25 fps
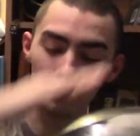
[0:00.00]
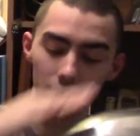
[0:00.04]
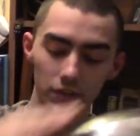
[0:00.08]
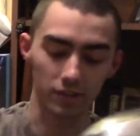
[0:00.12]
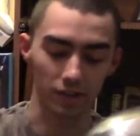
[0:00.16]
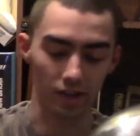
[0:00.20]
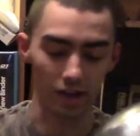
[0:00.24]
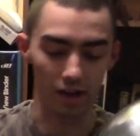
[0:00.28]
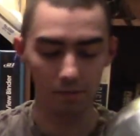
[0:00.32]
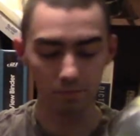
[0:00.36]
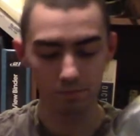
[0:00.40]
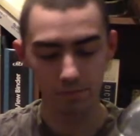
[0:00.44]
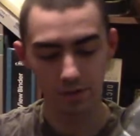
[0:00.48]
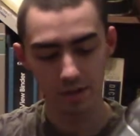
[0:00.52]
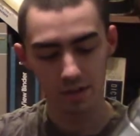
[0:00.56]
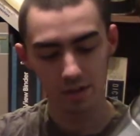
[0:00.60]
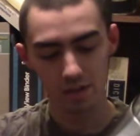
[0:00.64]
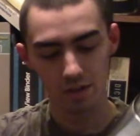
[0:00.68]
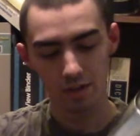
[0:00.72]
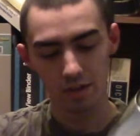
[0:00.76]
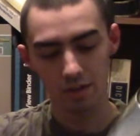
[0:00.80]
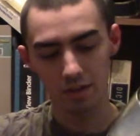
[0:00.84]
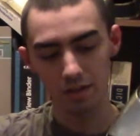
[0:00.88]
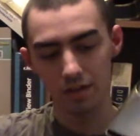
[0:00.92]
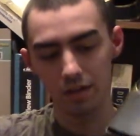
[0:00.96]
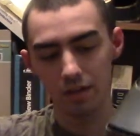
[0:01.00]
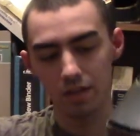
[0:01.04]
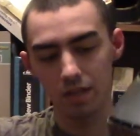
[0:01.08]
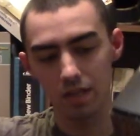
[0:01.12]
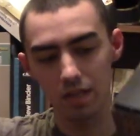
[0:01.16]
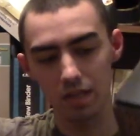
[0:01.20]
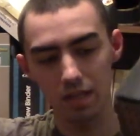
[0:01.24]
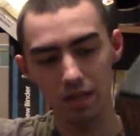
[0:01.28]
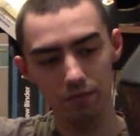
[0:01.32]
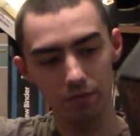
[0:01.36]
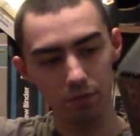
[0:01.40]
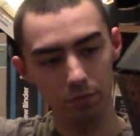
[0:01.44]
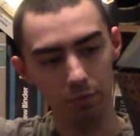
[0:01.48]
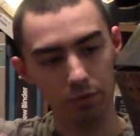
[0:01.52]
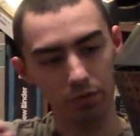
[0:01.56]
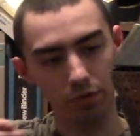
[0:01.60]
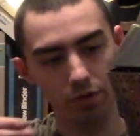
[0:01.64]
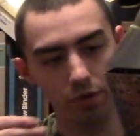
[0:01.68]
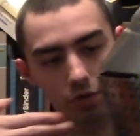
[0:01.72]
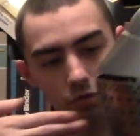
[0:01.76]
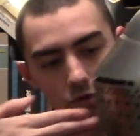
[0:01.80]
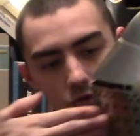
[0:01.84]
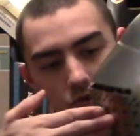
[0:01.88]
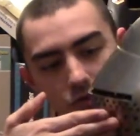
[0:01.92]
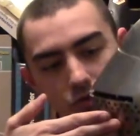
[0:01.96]
the top. If it was
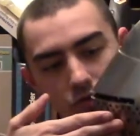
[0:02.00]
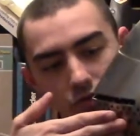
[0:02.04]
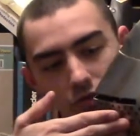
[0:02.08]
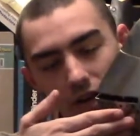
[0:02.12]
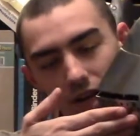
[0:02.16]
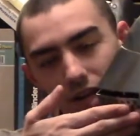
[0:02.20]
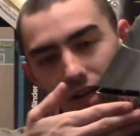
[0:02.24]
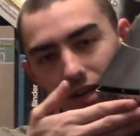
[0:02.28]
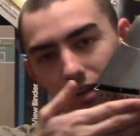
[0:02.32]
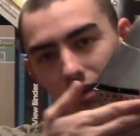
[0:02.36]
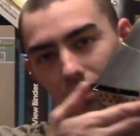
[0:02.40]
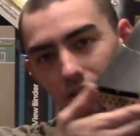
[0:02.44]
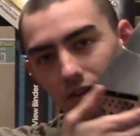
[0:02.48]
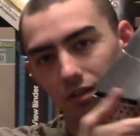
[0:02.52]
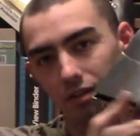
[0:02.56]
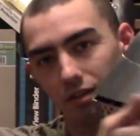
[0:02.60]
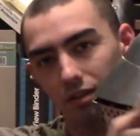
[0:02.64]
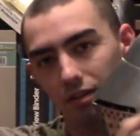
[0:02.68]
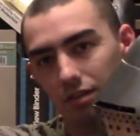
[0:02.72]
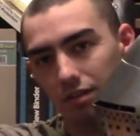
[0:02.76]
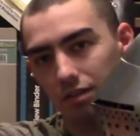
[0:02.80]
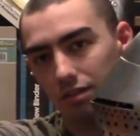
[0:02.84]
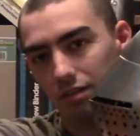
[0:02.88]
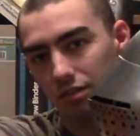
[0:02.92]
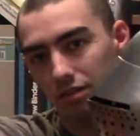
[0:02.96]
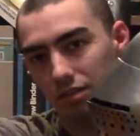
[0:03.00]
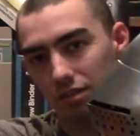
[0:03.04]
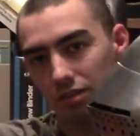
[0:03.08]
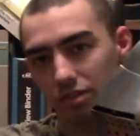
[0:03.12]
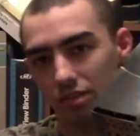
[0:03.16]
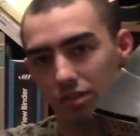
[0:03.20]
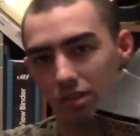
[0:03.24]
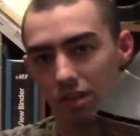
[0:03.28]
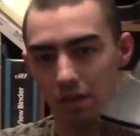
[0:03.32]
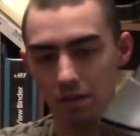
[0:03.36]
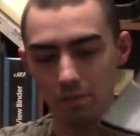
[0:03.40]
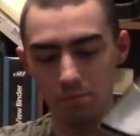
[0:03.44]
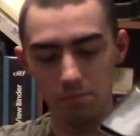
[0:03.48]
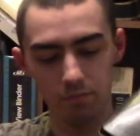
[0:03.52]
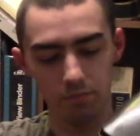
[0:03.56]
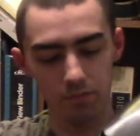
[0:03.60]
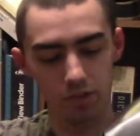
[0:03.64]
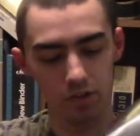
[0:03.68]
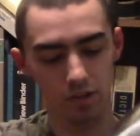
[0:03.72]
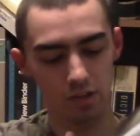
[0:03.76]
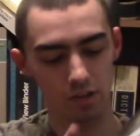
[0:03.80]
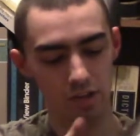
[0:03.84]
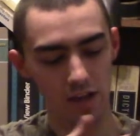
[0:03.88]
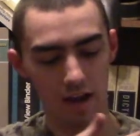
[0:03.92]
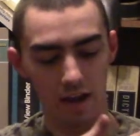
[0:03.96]
go straight, to skim
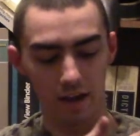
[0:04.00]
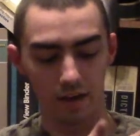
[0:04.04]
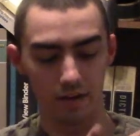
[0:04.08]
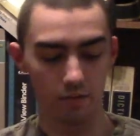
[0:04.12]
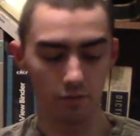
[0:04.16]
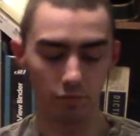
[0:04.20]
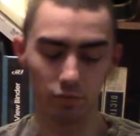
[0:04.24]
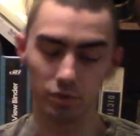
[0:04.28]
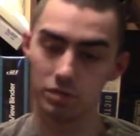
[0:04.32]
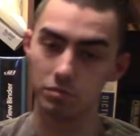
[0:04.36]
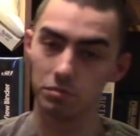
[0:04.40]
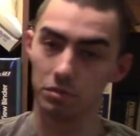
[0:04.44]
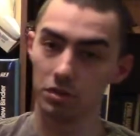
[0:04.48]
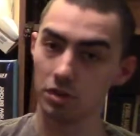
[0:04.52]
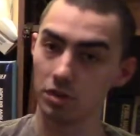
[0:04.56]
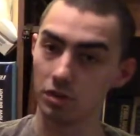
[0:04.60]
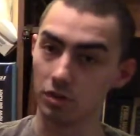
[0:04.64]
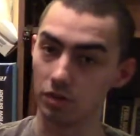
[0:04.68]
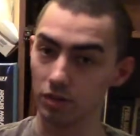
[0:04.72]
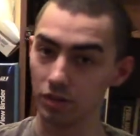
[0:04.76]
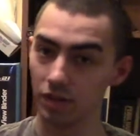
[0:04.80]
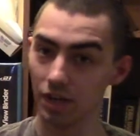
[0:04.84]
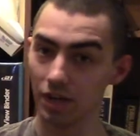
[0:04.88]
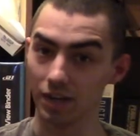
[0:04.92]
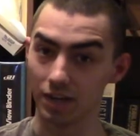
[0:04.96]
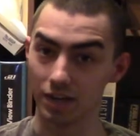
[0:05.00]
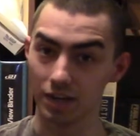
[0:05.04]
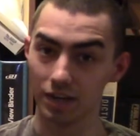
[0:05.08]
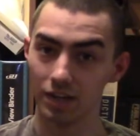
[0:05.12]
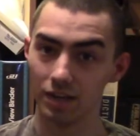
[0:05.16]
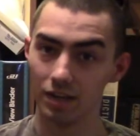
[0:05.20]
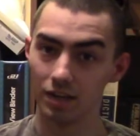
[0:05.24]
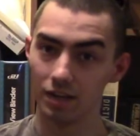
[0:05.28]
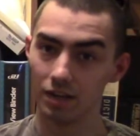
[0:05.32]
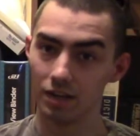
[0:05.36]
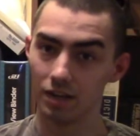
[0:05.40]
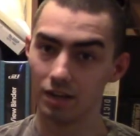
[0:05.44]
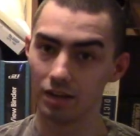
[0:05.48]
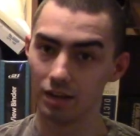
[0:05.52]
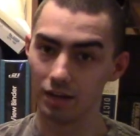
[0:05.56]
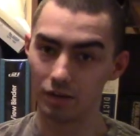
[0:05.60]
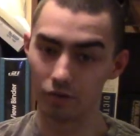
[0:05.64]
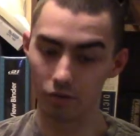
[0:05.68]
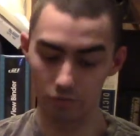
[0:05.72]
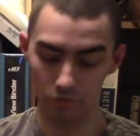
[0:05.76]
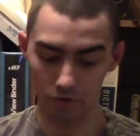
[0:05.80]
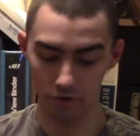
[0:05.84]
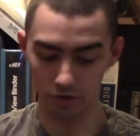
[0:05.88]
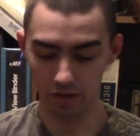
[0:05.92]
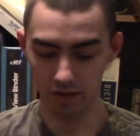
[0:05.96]
to the side, which was a good thing.
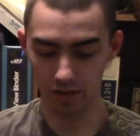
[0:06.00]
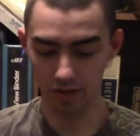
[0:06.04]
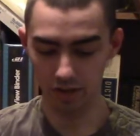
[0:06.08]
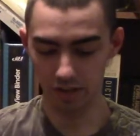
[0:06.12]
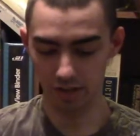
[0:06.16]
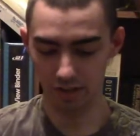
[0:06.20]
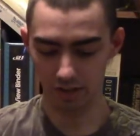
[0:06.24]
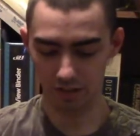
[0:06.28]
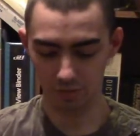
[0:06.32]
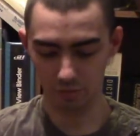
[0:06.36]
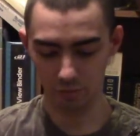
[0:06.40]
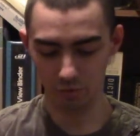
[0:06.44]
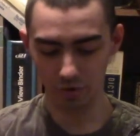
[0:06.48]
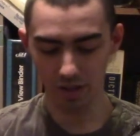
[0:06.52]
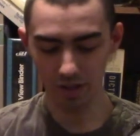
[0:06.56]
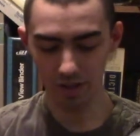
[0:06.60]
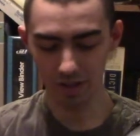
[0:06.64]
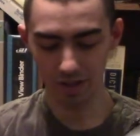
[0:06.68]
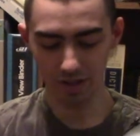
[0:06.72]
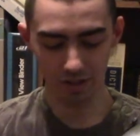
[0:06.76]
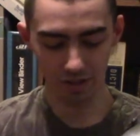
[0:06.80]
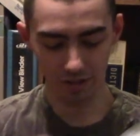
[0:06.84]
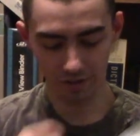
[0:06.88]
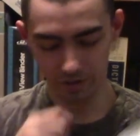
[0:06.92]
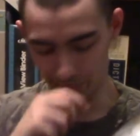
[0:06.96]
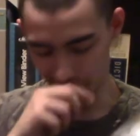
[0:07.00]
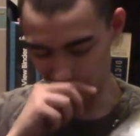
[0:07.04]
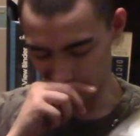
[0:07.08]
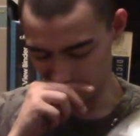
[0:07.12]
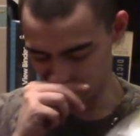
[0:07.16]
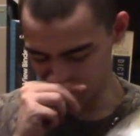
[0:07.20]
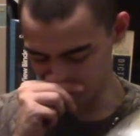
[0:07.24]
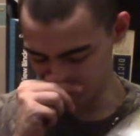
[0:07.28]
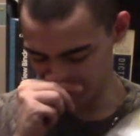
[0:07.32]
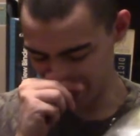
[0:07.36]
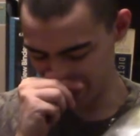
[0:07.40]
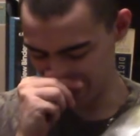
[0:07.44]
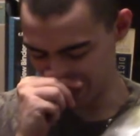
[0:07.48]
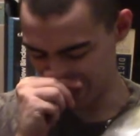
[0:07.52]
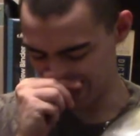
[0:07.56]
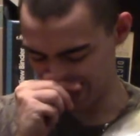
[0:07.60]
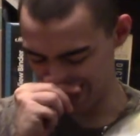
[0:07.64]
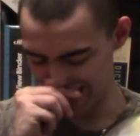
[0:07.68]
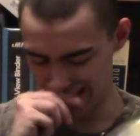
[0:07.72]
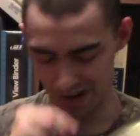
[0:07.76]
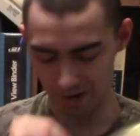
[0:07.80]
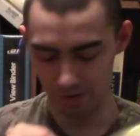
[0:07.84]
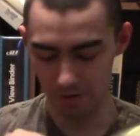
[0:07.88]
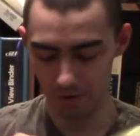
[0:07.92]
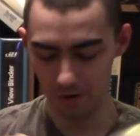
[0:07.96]
However, it was incredibly
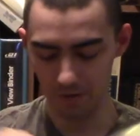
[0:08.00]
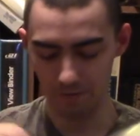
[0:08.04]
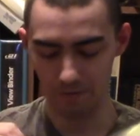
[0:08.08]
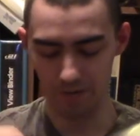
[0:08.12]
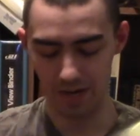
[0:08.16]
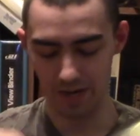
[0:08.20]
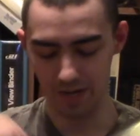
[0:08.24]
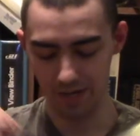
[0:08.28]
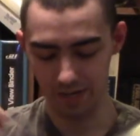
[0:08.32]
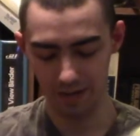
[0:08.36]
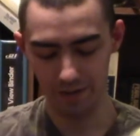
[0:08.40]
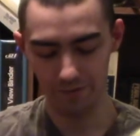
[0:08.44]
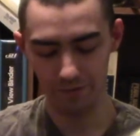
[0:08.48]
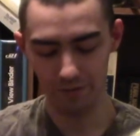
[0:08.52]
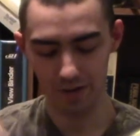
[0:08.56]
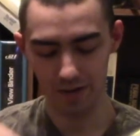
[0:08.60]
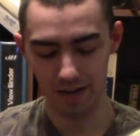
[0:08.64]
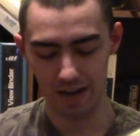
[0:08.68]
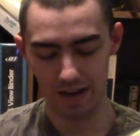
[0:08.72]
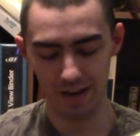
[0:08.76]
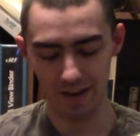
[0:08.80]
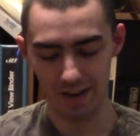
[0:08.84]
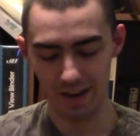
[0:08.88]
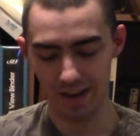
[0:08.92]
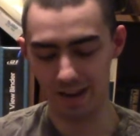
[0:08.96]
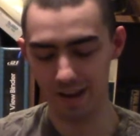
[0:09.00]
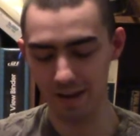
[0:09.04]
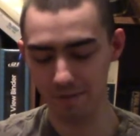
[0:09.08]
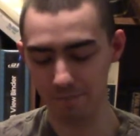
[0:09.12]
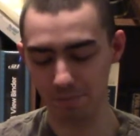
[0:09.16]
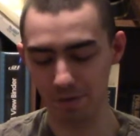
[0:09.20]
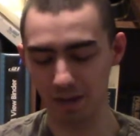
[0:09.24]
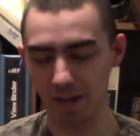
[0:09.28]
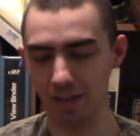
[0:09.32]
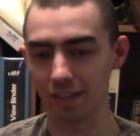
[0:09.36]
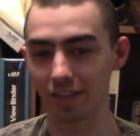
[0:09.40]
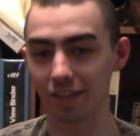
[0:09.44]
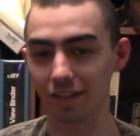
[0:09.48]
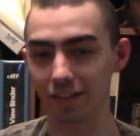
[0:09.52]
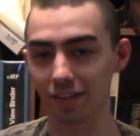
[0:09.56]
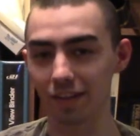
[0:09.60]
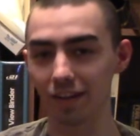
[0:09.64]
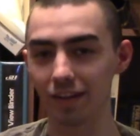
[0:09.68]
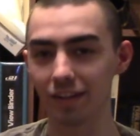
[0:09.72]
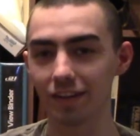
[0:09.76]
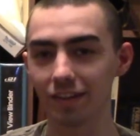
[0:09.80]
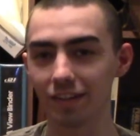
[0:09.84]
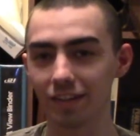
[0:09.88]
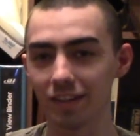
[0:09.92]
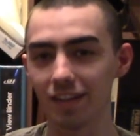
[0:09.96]
horrifying if you got hit by this
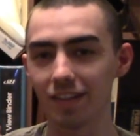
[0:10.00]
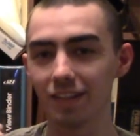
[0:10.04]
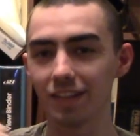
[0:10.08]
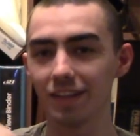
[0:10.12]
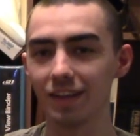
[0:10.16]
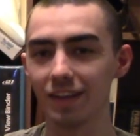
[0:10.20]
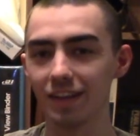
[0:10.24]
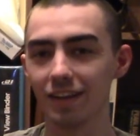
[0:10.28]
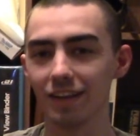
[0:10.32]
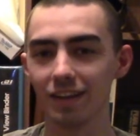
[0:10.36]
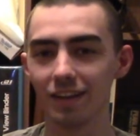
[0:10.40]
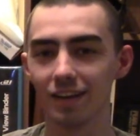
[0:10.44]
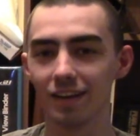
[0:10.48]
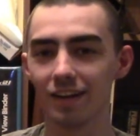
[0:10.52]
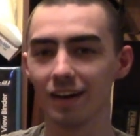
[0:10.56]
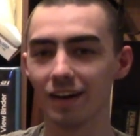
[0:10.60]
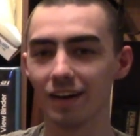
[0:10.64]
thing, because this thing,